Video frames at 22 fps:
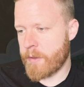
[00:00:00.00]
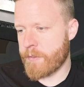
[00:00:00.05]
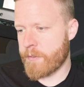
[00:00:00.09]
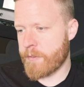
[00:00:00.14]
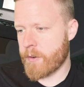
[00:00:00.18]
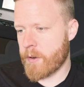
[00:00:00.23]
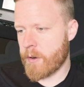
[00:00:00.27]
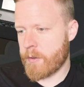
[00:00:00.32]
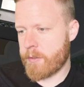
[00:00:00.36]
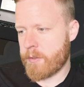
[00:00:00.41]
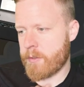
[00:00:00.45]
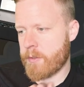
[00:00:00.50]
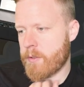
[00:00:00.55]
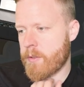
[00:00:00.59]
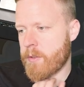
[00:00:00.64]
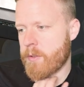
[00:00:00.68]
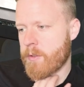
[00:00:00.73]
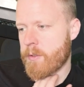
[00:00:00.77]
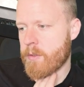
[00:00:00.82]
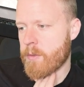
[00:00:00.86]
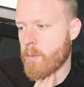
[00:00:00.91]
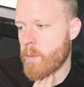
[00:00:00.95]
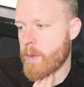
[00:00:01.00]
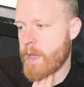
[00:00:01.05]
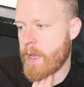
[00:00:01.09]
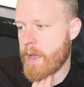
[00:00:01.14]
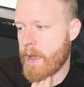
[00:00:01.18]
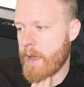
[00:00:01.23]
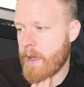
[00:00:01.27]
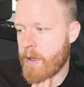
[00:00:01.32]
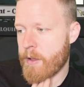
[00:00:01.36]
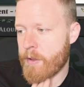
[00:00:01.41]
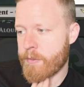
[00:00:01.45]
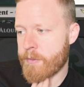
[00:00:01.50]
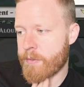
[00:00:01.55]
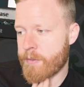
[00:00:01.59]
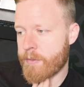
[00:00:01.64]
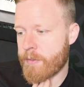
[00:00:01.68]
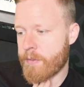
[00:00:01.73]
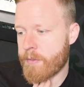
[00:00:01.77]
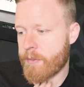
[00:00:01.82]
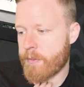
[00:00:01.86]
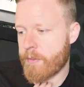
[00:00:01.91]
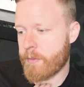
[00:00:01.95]
first. We
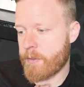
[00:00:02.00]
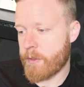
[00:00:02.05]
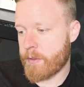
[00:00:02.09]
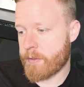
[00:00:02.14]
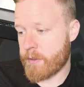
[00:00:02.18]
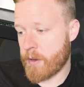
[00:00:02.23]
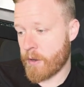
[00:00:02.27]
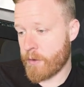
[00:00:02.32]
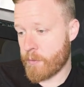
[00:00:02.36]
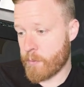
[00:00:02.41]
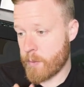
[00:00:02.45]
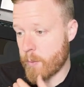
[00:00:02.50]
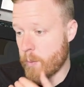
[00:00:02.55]
have the stuff we